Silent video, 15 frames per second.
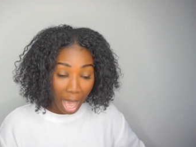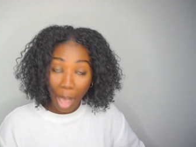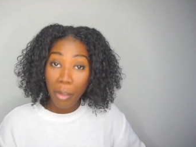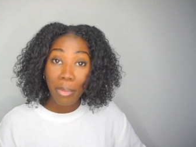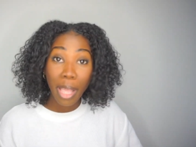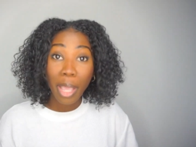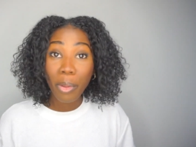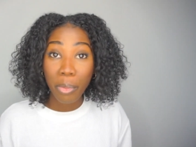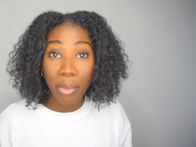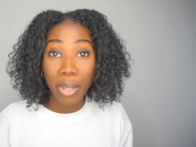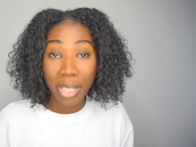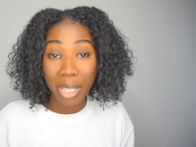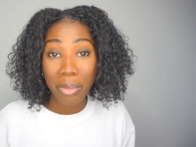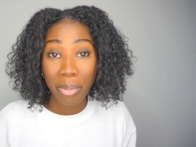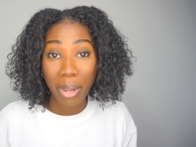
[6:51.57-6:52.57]
I'm like
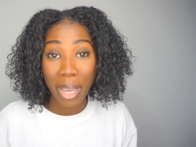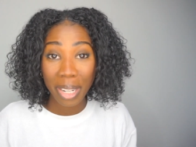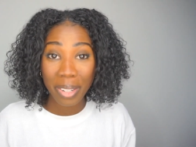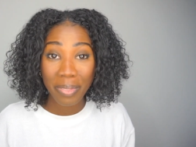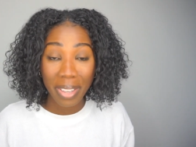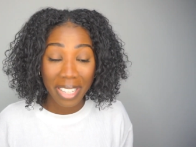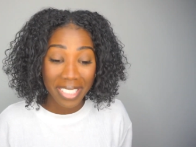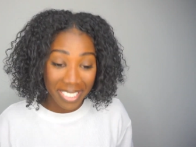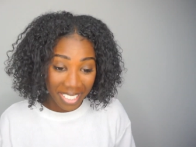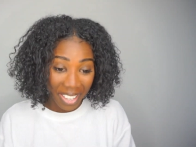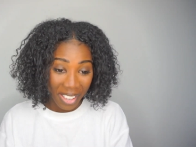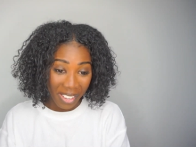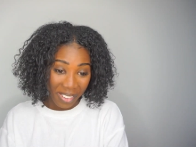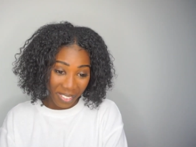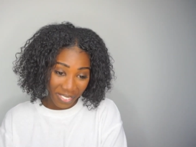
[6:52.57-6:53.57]
really proud of
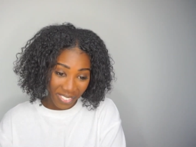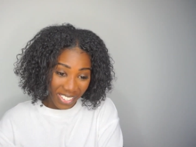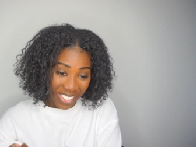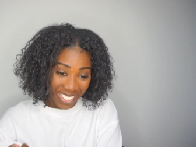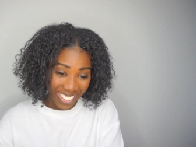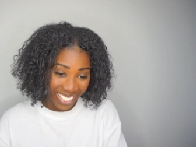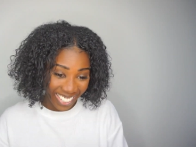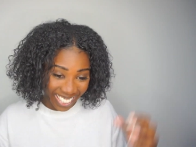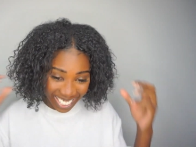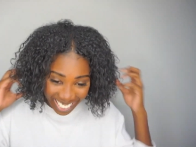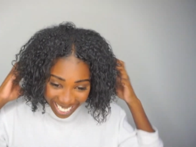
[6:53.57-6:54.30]
myself.